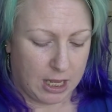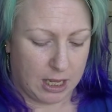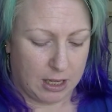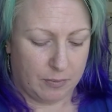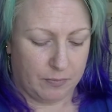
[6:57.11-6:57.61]

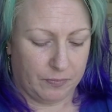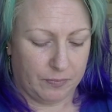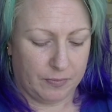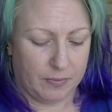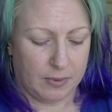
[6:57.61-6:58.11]

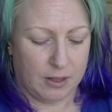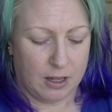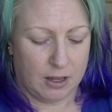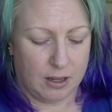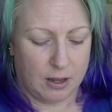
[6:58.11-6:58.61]

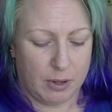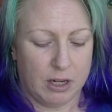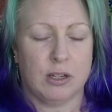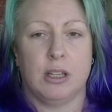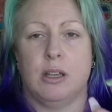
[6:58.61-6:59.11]
I'm
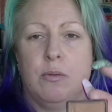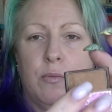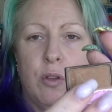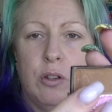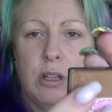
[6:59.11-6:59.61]
actually
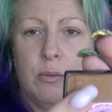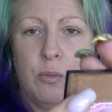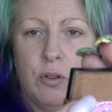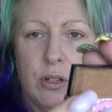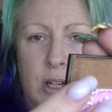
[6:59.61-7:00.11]
using it more as an